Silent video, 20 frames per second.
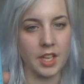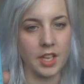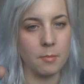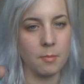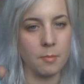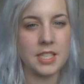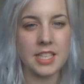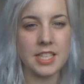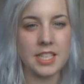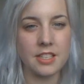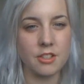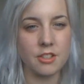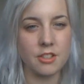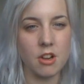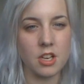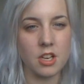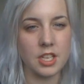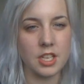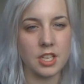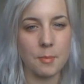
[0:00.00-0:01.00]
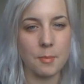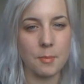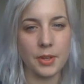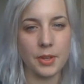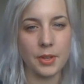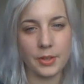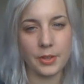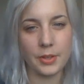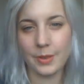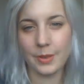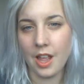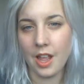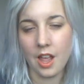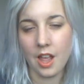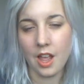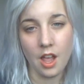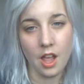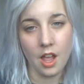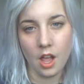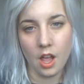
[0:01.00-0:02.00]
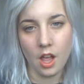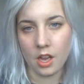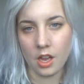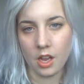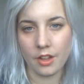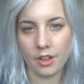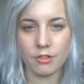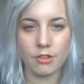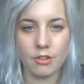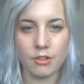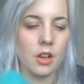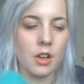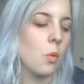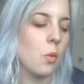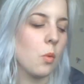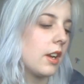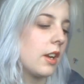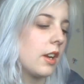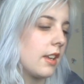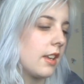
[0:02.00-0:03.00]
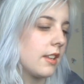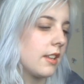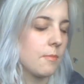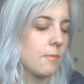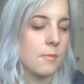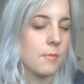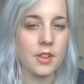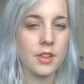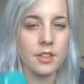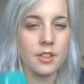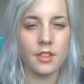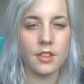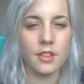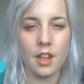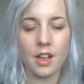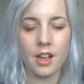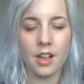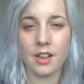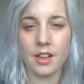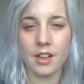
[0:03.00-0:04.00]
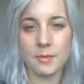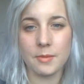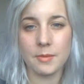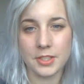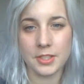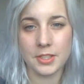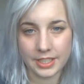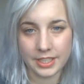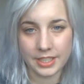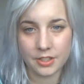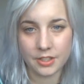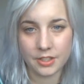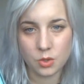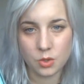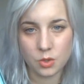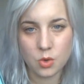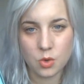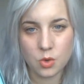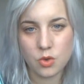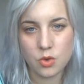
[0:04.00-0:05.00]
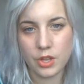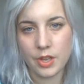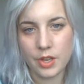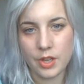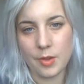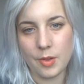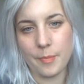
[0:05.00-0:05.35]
Batiste Dry Shampoo. I go through like one of these a month. I absolutely adore them.